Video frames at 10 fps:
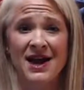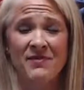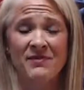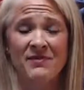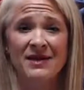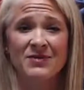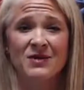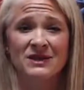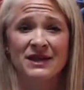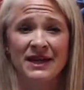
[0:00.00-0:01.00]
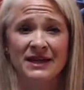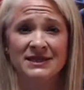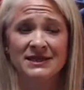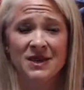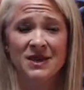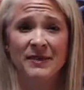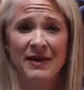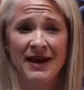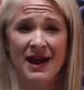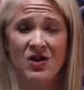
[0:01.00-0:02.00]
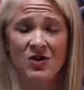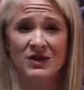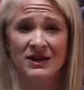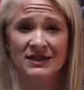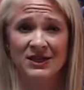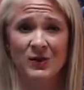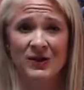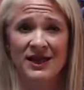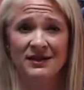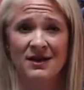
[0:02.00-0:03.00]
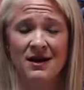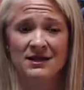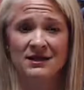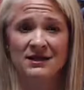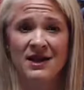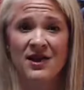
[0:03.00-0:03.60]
be able to talk about how you can deal with that loss,